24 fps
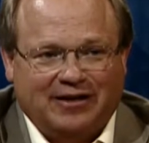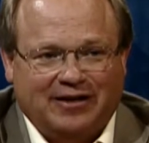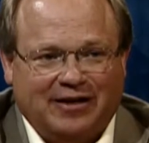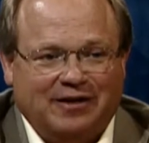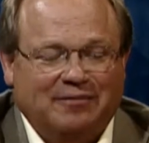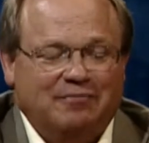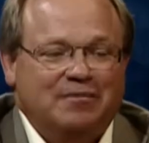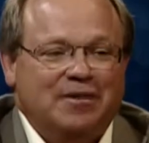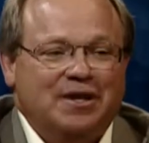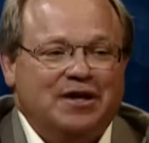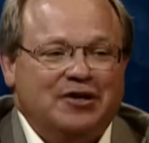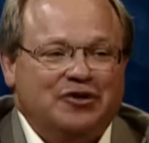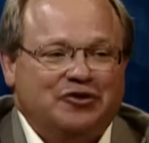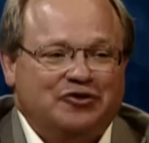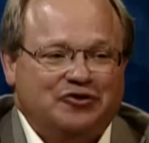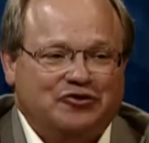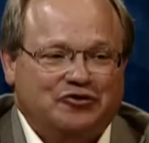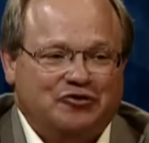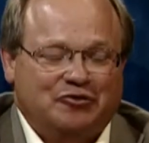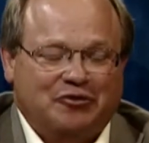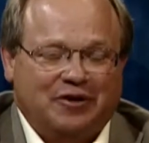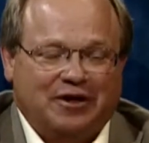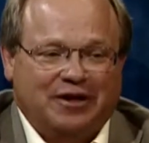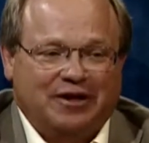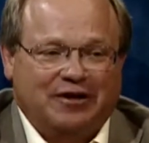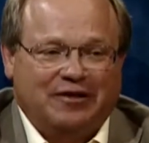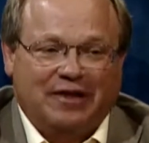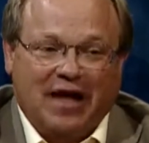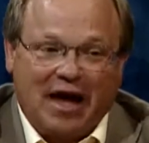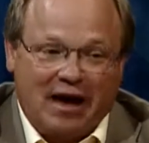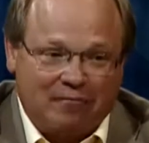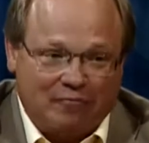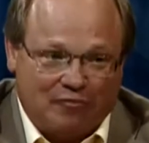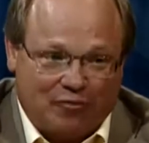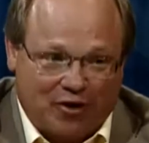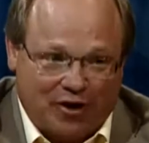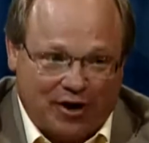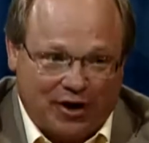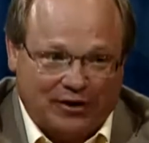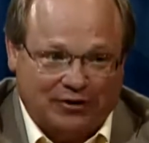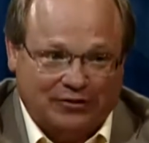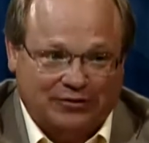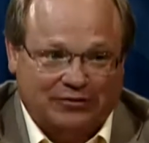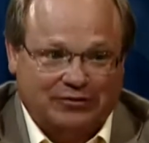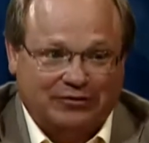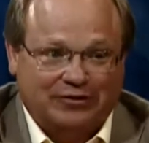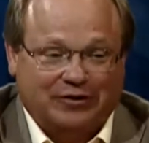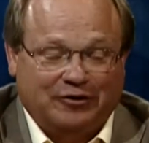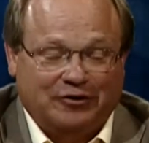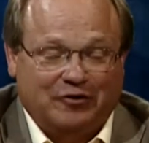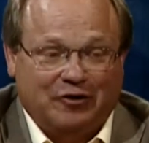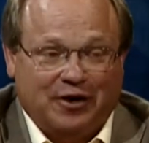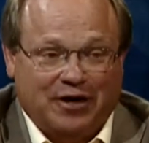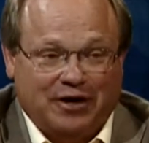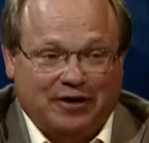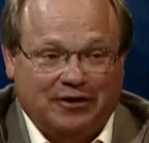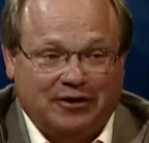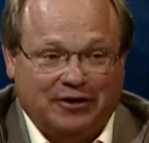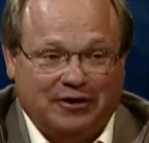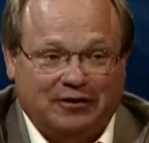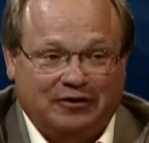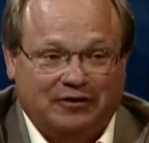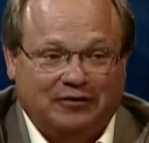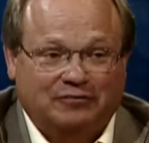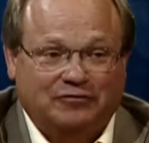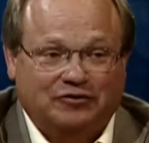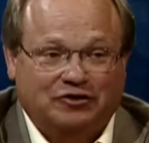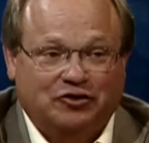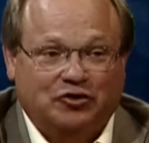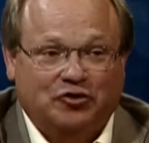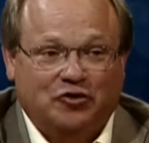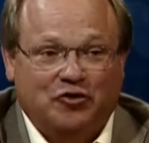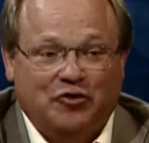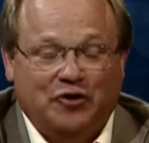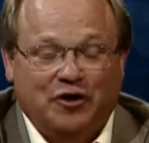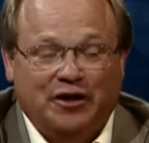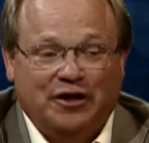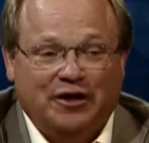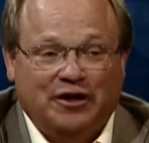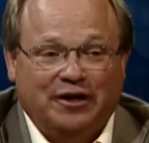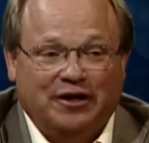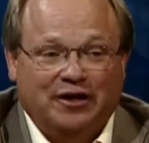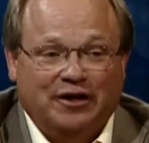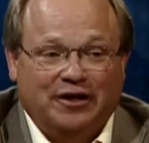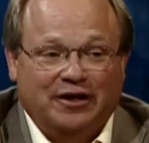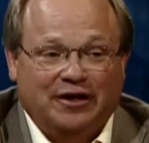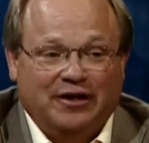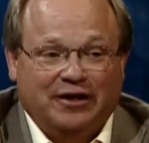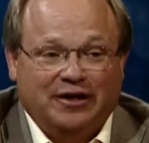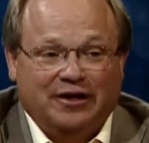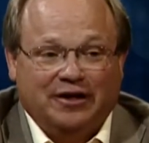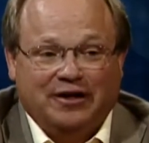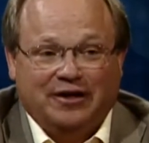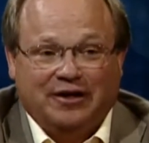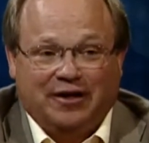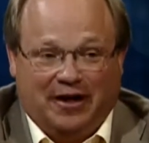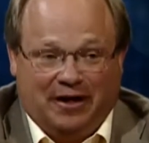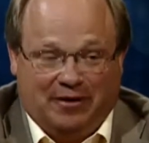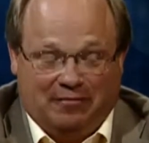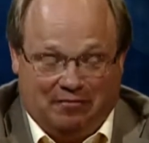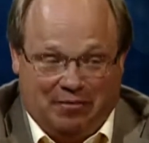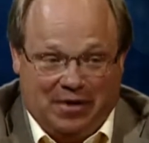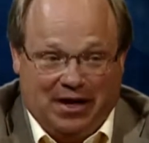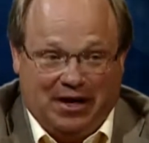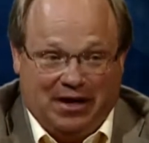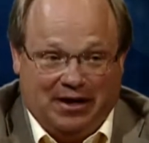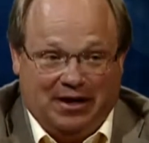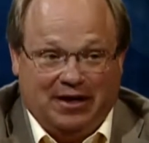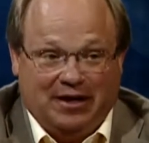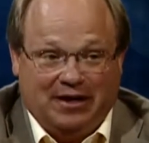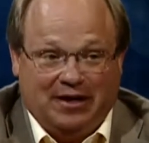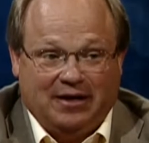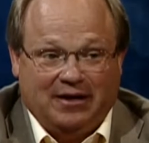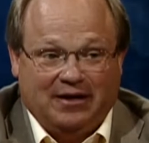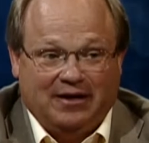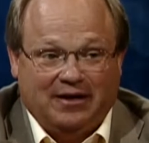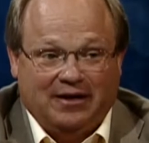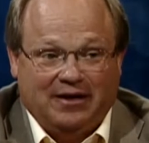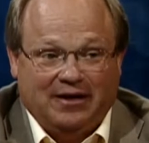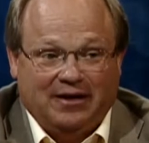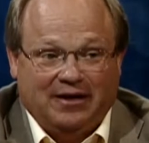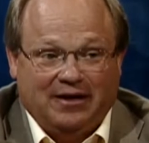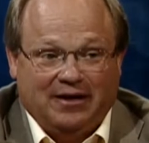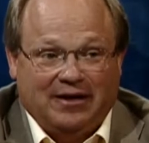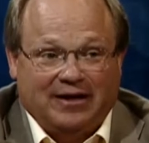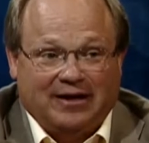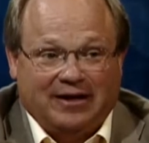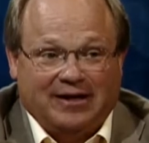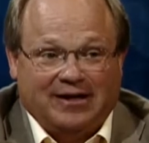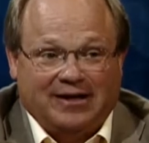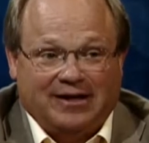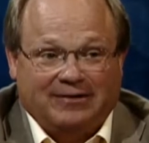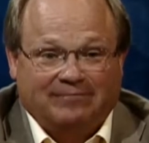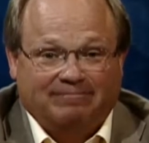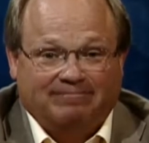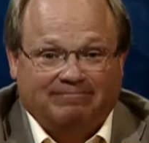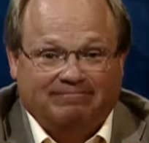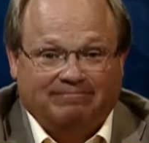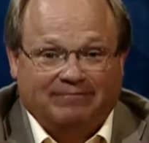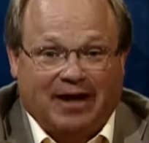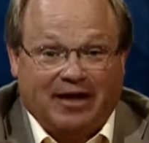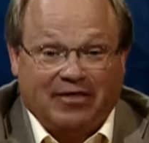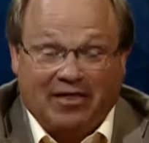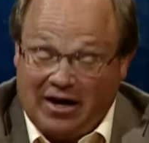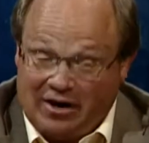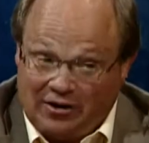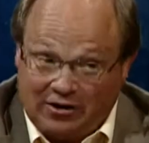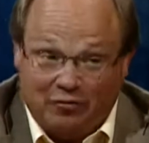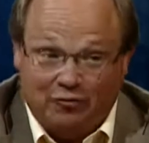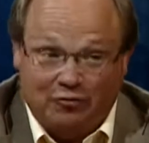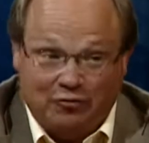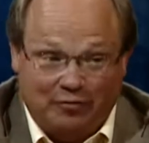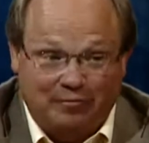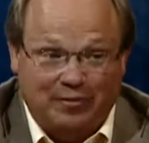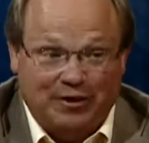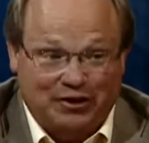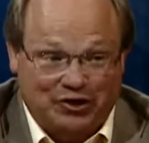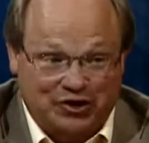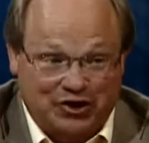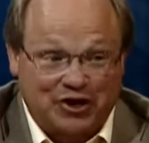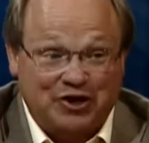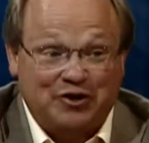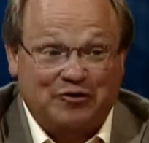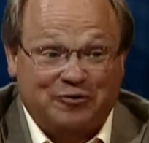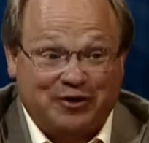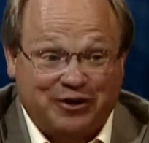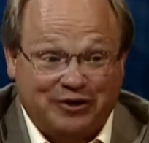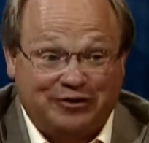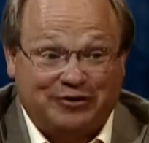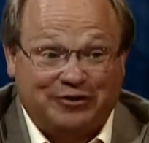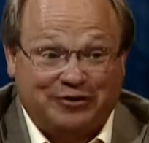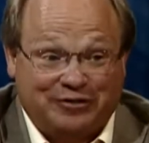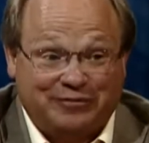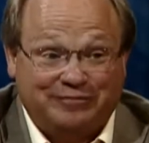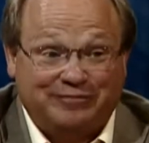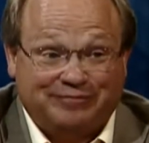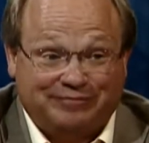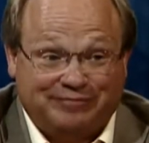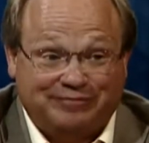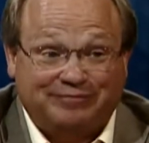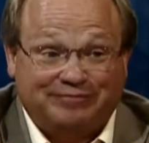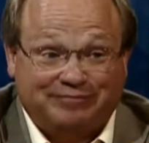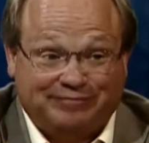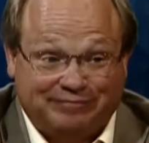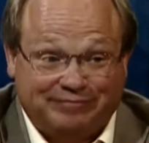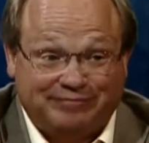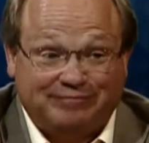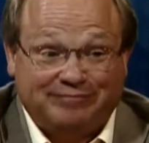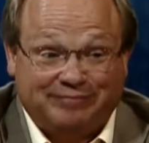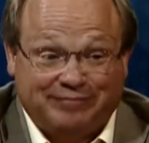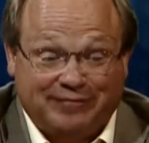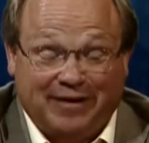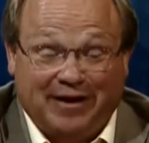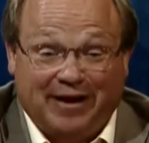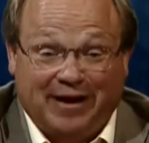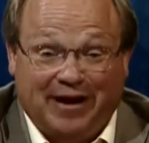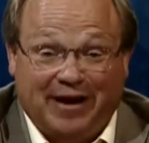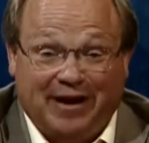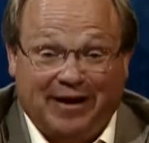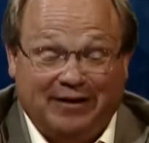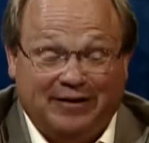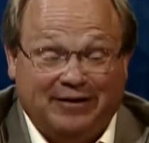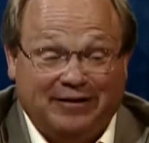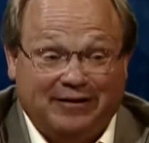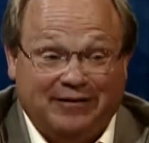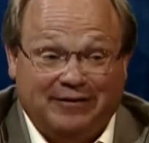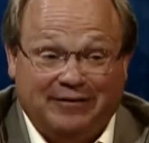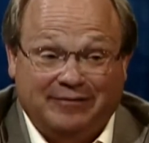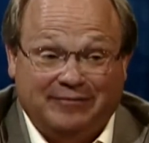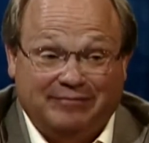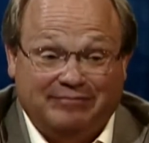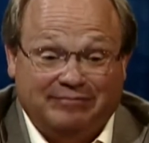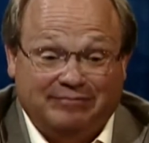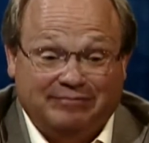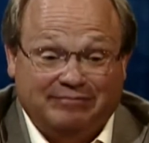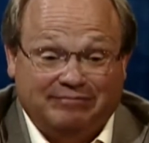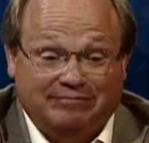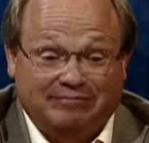in ministry, and that brings a great deal of joy and meaning. I think they would be generous, and